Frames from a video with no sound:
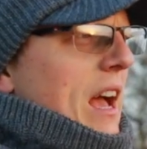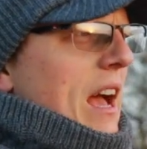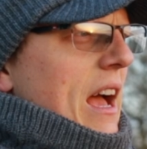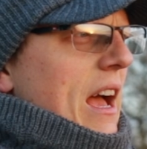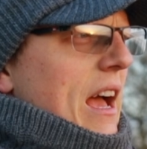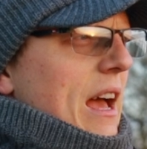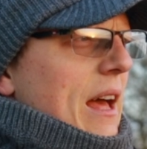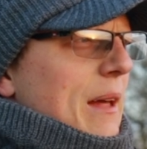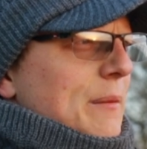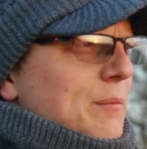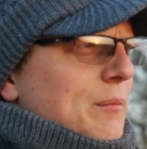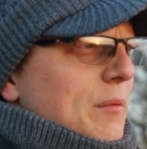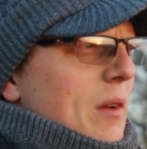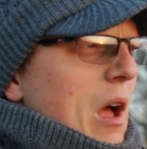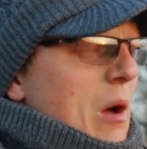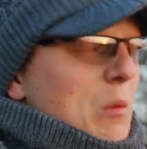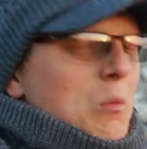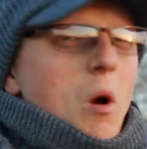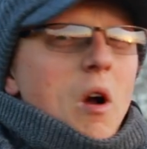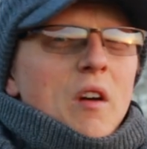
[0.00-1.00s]
And
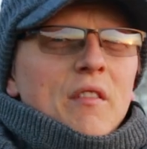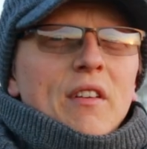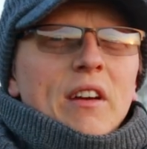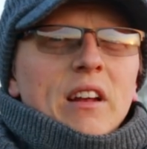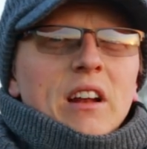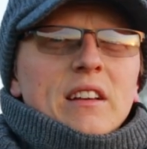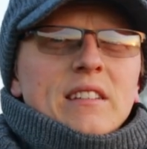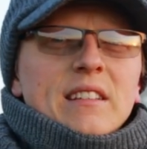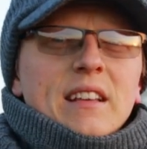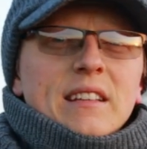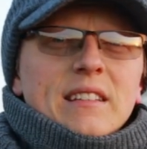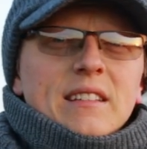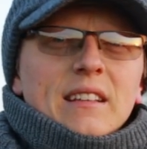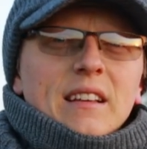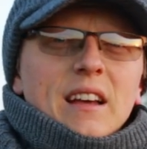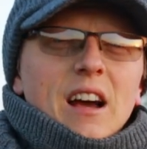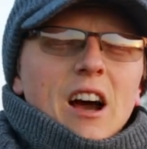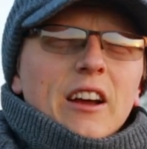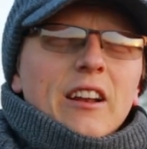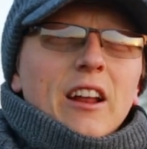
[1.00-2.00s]
what I realised is
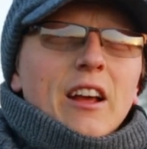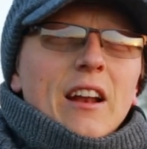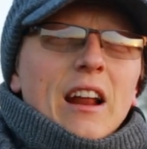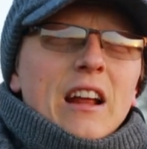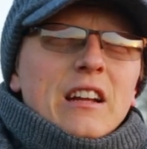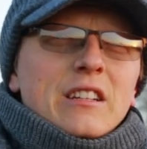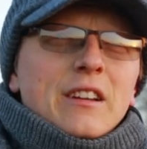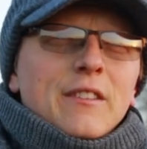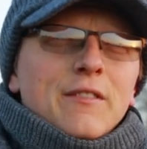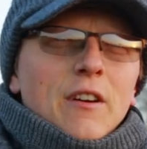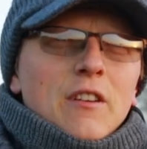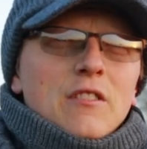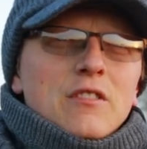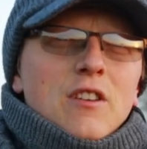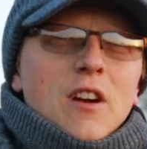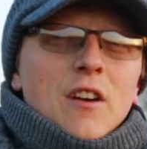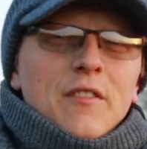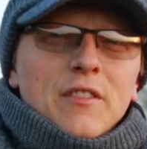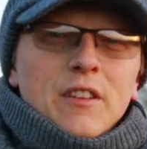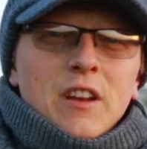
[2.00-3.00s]
I don't actually
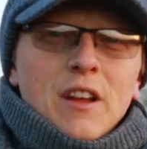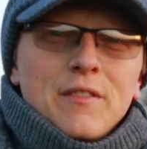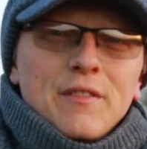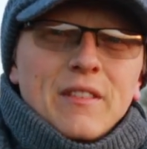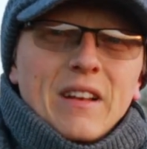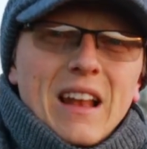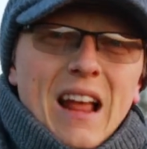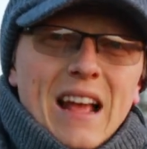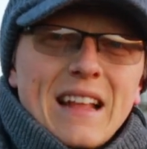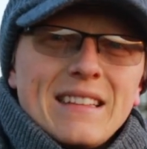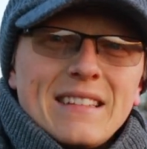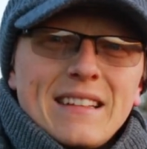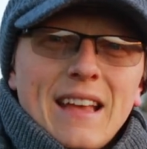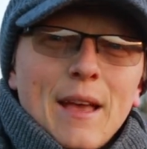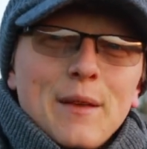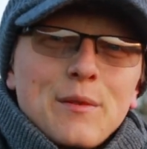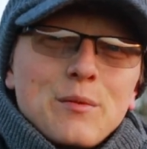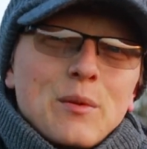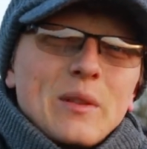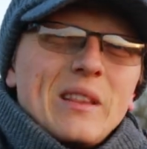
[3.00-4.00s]
photograph enough
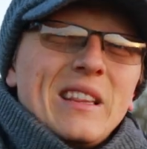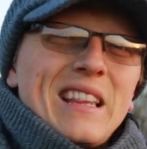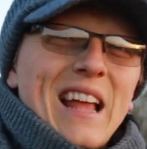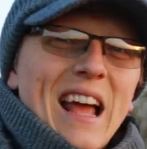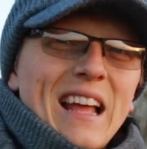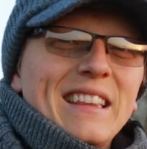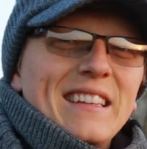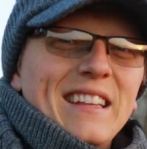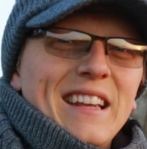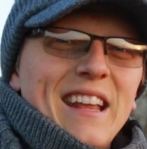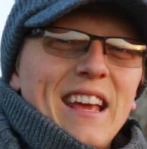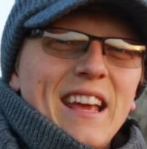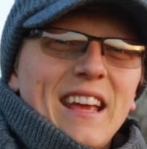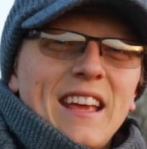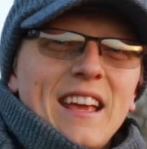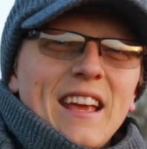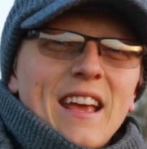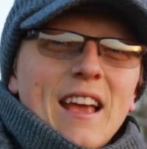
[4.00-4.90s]
landscapes with land in it,